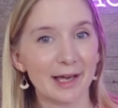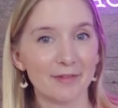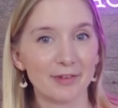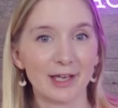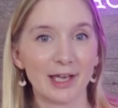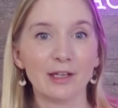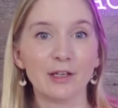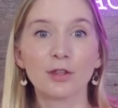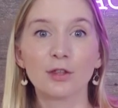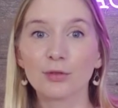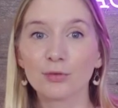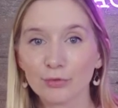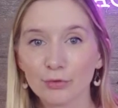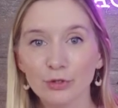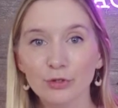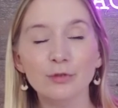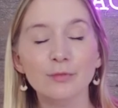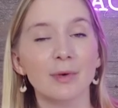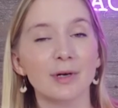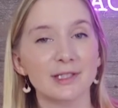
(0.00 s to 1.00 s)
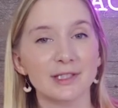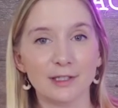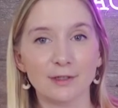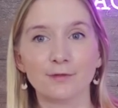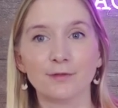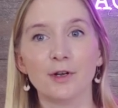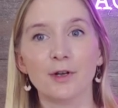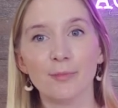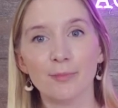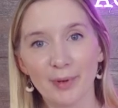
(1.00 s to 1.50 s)
navigate through my
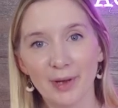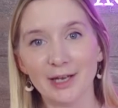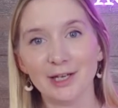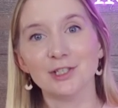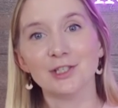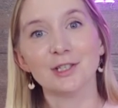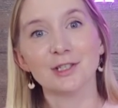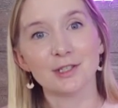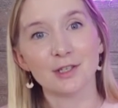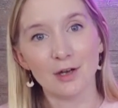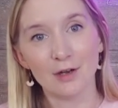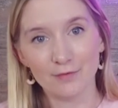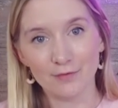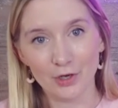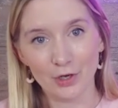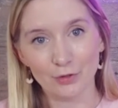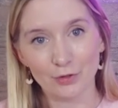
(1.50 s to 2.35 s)
different pages of